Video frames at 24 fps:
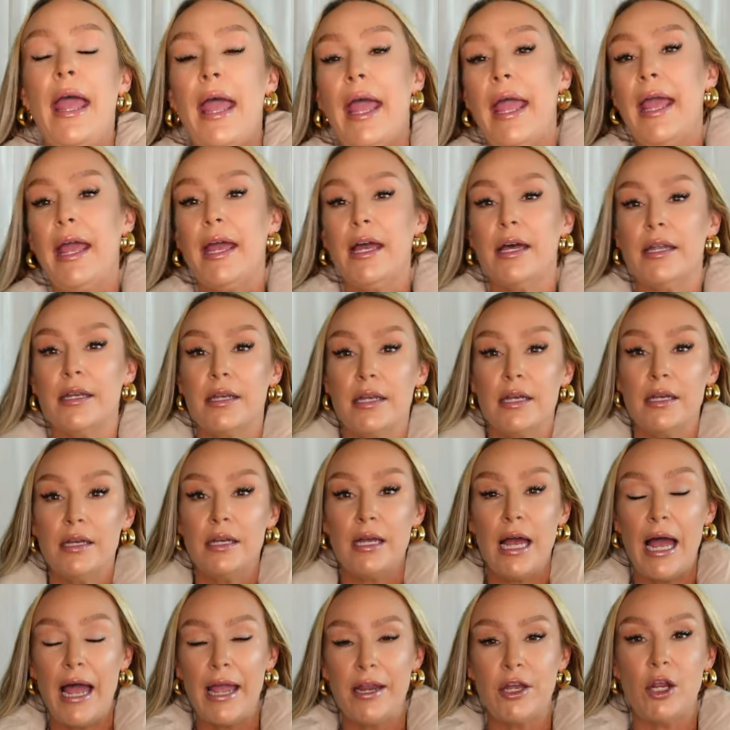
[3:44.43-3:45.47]
And
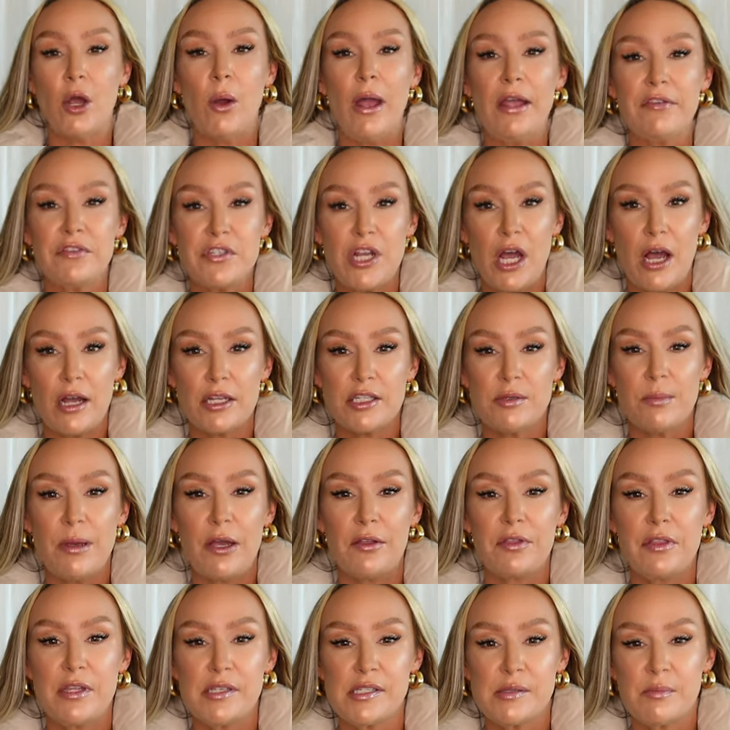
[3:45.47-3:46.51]
I know I've talked
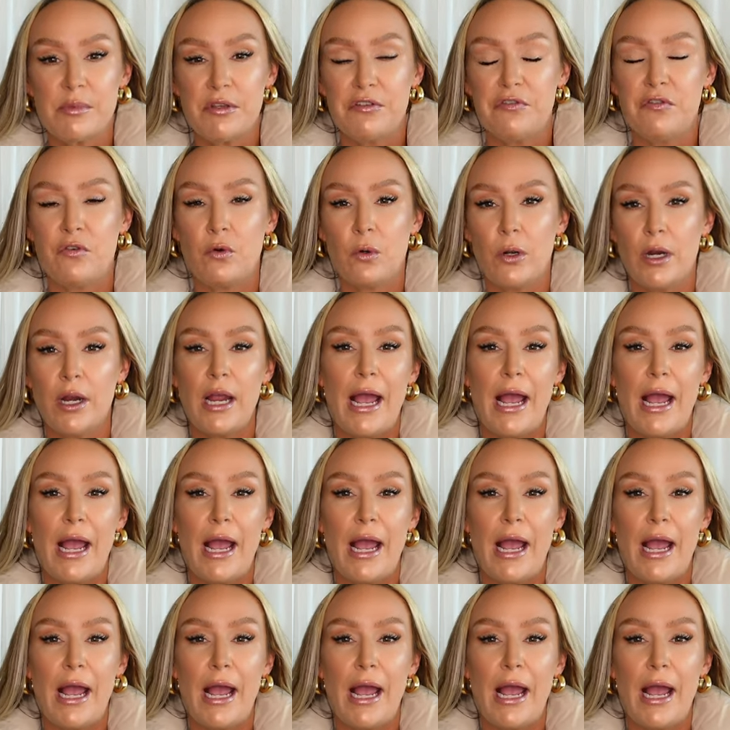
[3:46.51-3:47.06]
about this before.